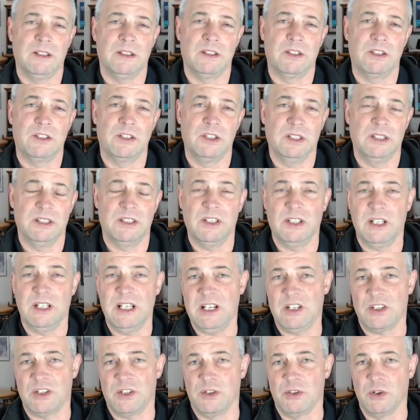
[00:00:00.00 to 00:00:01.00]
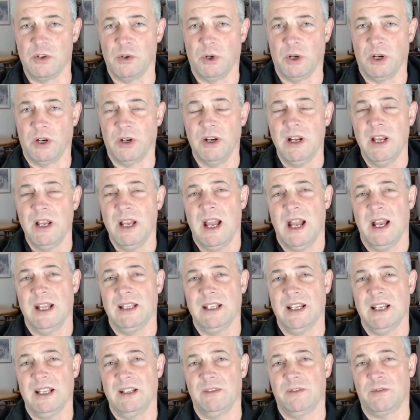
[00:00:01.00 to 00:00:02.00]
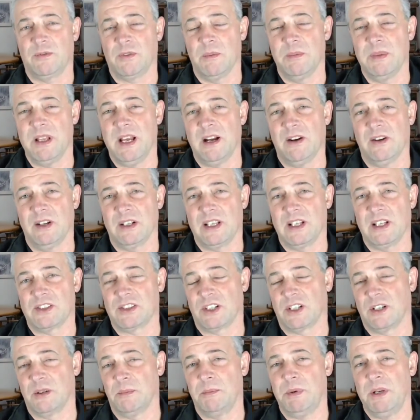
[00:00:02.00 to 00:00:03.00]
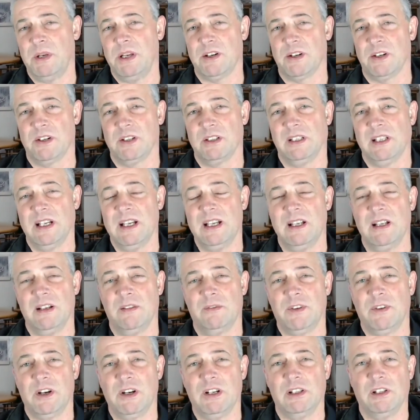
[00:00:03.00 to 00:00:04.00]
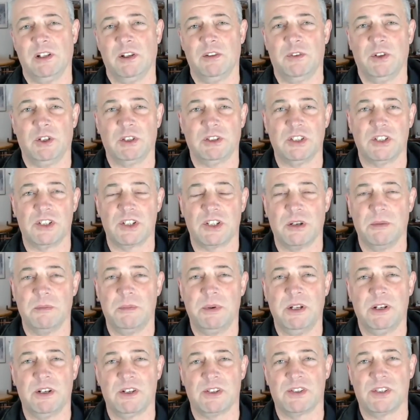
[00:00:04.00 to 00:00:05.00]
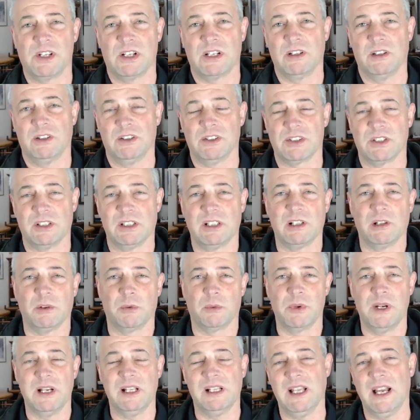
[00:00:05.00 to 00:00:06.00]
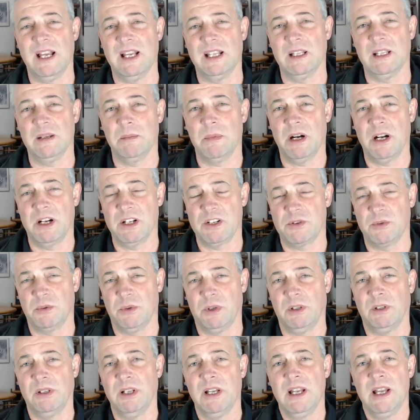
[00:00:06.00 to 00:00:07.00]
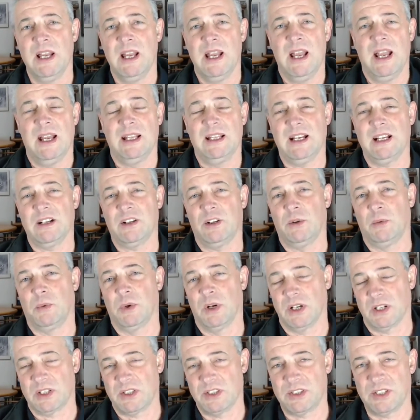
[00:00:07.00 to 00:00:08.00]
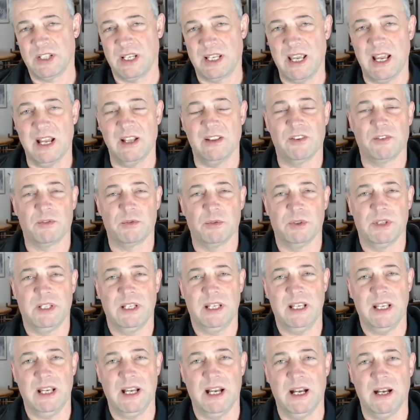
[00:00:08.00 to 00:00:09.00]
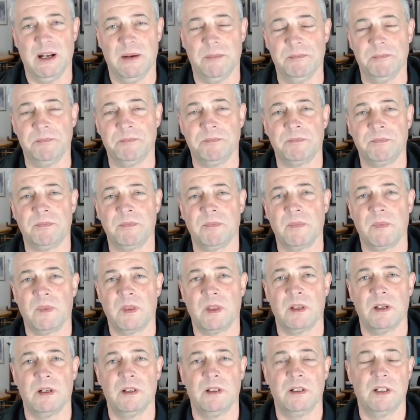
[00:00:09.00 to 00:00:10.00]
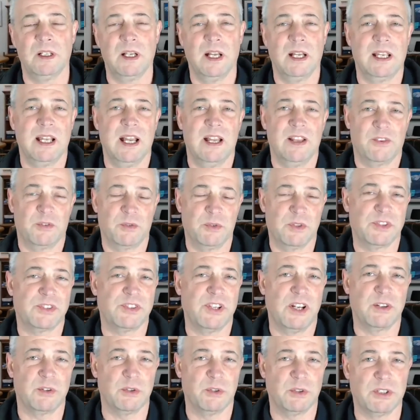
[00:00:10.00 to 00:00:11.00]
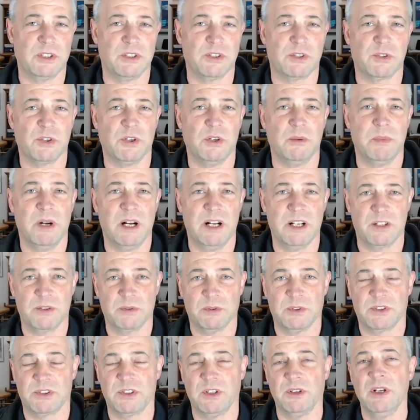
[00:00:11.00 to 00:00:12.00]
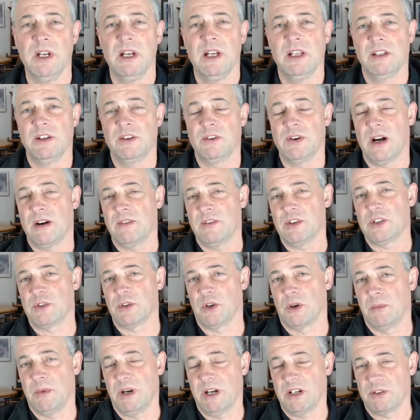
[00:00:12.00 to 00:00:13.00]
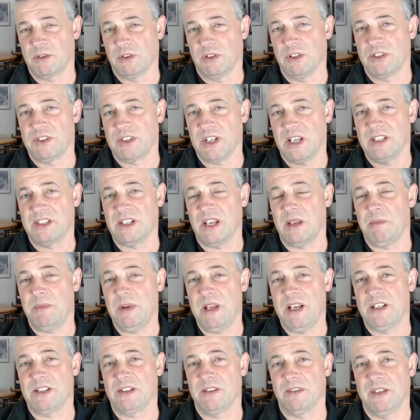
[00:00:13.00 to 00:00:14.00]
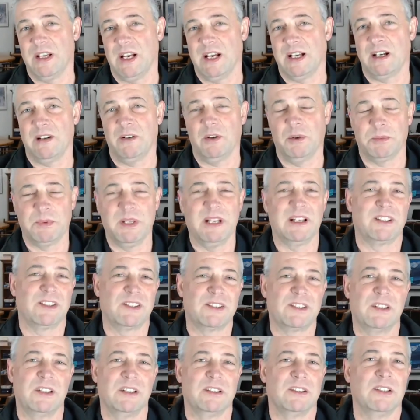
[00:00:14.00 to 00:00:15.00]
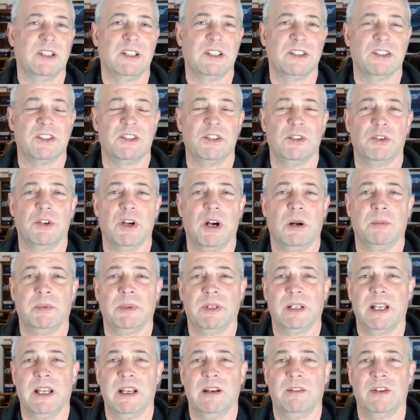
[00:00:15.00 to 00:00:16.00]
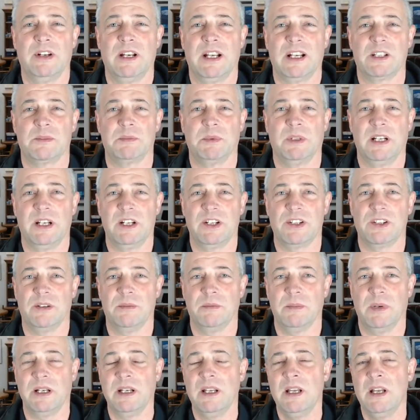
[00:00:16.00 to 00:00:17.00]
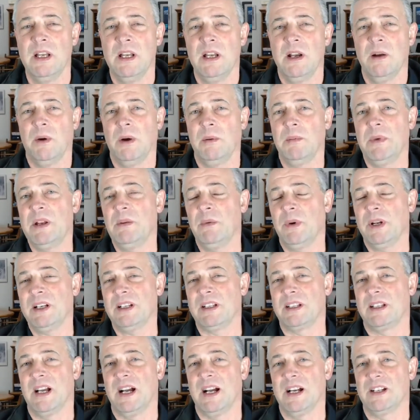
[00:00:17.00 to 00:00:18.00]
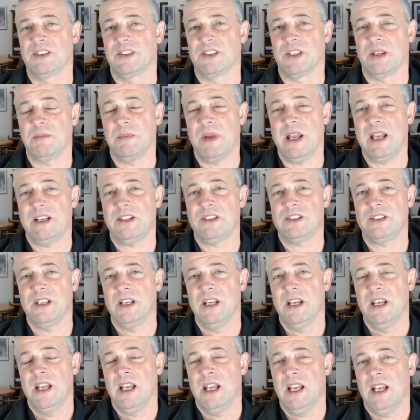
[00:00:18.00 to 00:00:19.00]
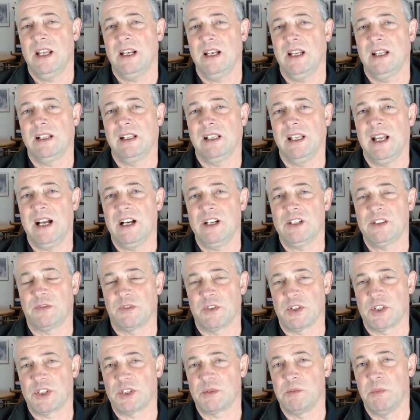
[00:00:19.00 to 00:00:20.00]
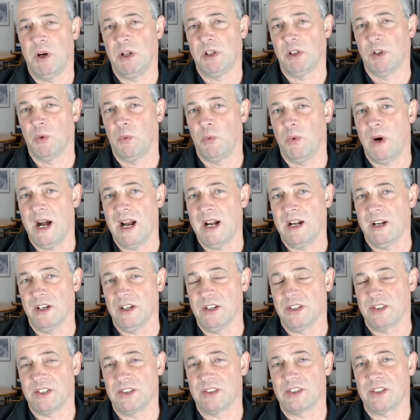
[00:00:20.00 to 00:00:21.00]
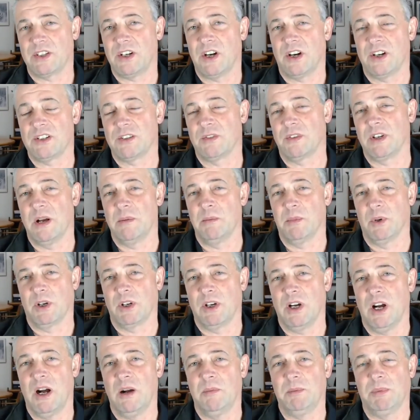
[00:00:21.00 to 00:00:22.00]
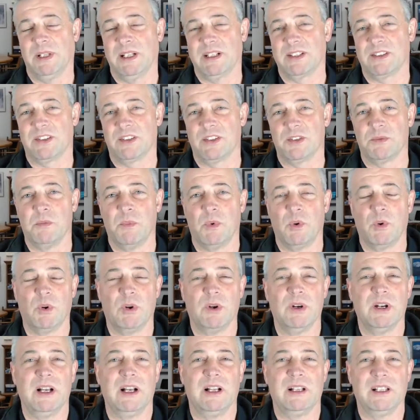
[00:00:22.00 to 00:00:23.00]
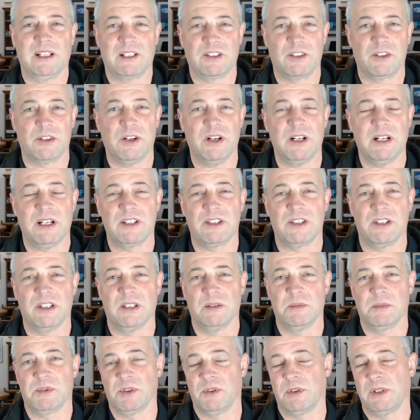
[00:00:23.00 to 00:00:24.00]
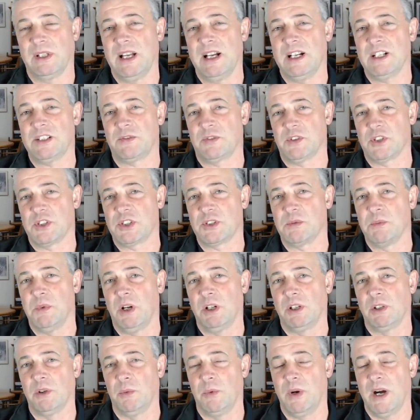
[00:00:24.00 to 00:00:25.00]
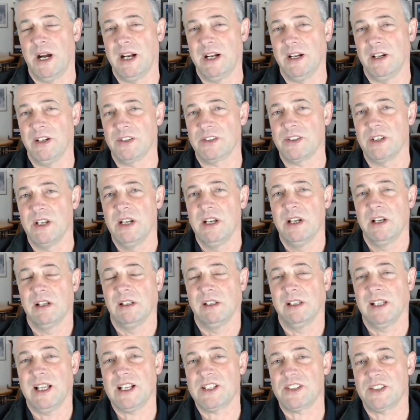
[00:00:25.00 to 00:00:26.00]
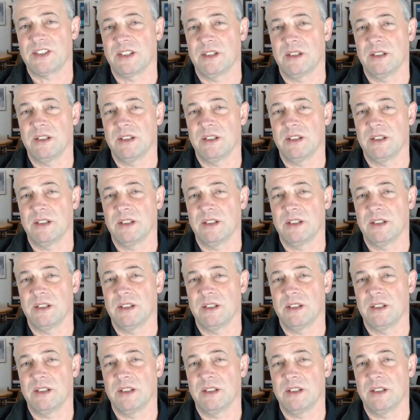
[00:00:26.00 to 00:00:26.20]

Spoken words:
to each door, and then from there it gets a very low voltage computer signal as a little relay in the module, and that all works again through through a central control module. So the driver's door module is a piece of that. I hope that isn't too complicated of an explanation. But well, I mean, what it does is it allows for smaller wires. As the cars have got more complex, there's more electronics to them, so it allows for smaller wires, less